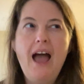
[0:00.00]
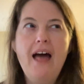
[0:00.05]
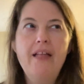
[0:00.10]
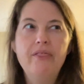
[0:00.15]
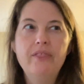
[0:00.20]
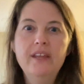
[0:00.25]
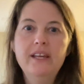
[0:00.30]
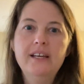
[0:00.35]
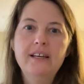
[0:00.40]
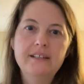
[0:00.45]
I
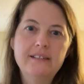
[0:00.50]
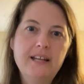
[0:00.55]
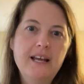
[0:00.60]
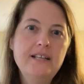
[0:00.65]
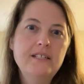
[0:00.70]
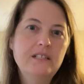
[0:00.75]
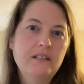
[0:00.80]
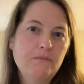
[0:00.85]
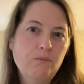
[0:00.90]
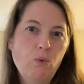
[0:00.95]
think I
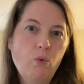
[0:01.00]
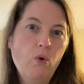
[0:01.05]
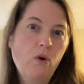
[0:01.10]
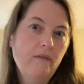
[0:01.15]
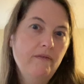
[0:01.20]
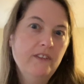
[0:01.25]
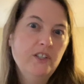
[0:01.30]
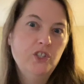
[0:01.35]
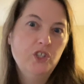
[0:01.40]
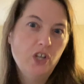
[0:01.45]
tasted more
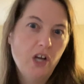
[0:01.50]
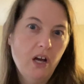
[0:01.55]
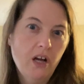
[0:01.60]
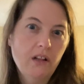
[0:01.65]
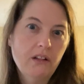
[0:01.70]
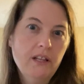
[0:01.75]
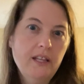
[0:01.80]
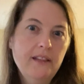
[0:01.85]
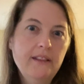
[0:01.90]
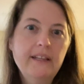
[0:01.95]
of the
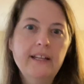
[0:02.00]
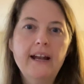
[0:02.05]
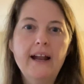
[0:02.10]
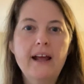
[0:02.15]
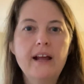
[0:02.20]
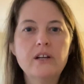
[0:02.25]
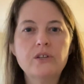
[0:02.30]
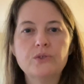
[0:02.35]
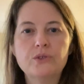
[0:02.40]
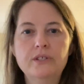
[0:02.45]
chocolate than
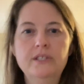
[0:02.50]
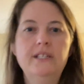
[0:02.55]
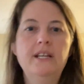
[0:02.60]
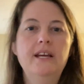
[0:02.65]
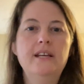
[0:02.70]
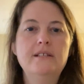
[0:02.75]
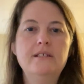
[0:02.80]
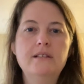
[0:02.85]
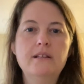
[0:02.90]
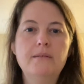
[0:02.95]
I actually
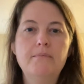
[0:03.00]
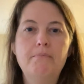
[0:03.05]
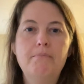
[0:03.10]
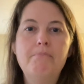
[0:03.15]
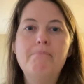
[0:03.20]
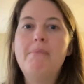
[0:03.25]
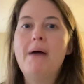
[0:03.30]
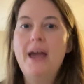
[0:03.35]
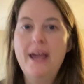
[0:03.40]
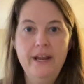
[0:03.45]
tasted
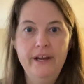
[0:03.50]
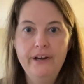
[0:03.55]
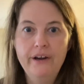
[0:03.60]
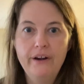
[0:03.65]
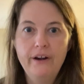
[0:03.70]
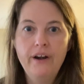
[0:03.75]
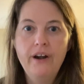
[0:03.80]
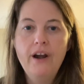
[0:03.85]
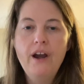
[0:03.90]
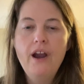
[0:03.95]
pear.